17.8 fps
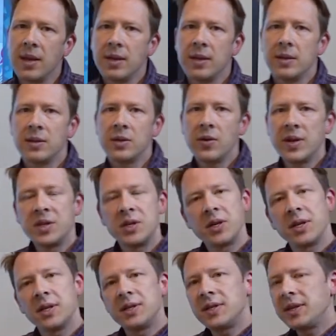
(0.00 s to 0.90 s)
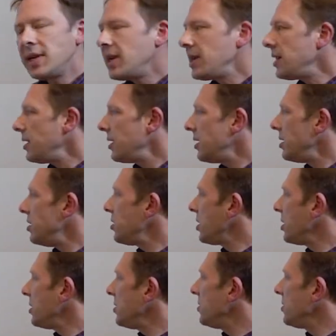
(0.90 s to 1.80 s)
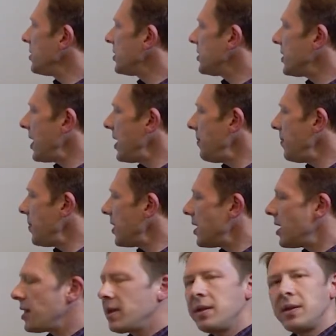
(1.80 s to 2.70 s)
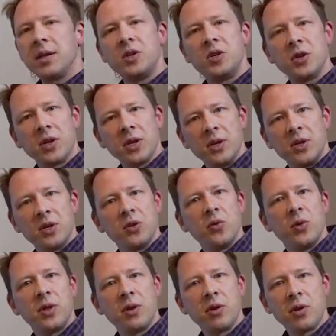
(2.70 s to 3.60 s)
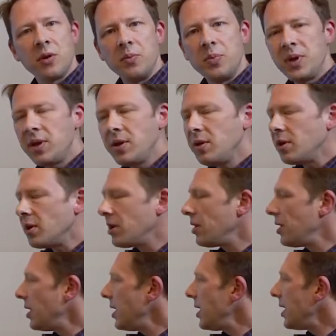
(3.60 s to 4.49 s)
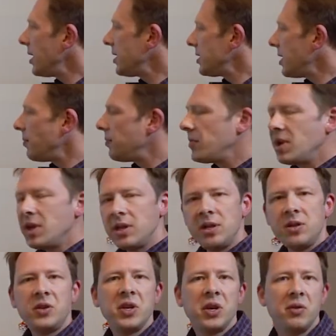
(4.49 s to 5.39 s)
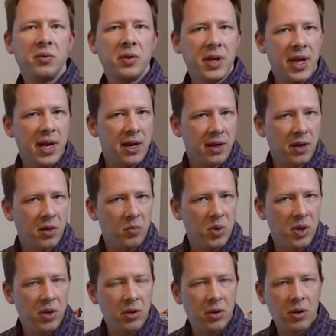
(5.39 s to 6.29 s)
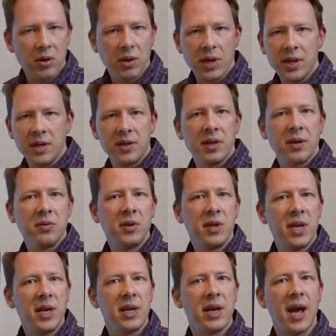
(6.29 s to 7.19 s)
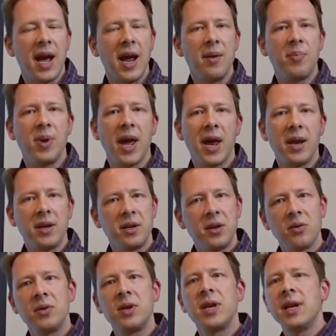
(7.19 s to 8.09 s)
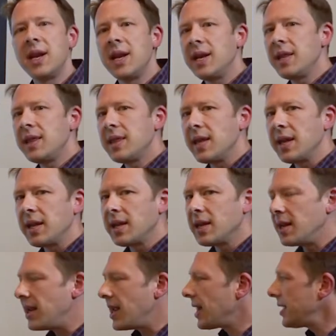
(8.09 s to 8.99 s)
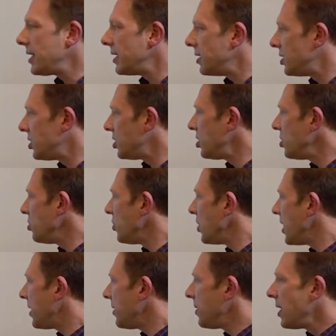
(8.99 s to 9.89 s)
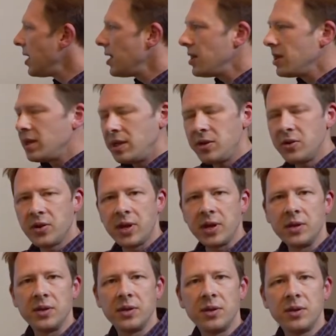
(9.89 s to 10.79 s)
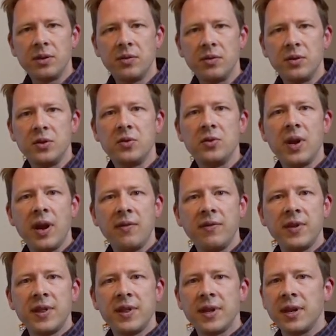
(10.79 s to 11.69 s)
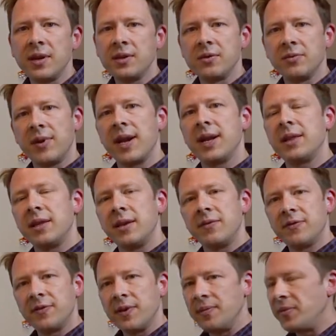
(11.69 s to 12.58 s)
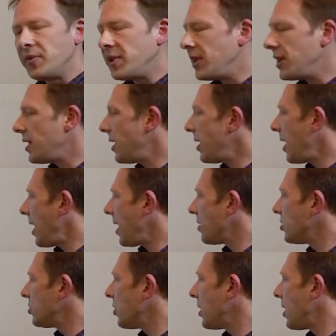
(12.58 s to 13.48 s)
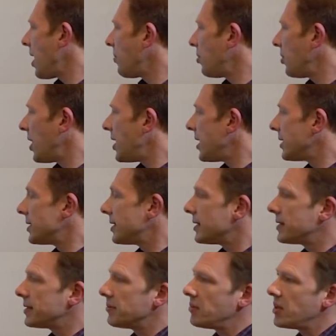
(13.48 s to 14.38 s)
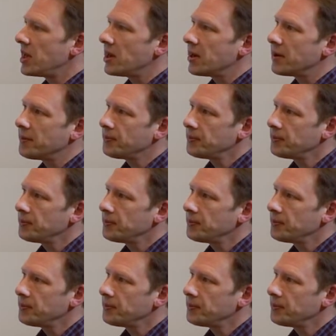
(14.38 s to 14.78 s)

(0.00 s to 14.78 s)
So as you can see, you can do the same thing that you can do with your computer, except you don't need a computer, you don't need an iPad, you don't need anything connected to it. You can do everything directly from the Android operating system here.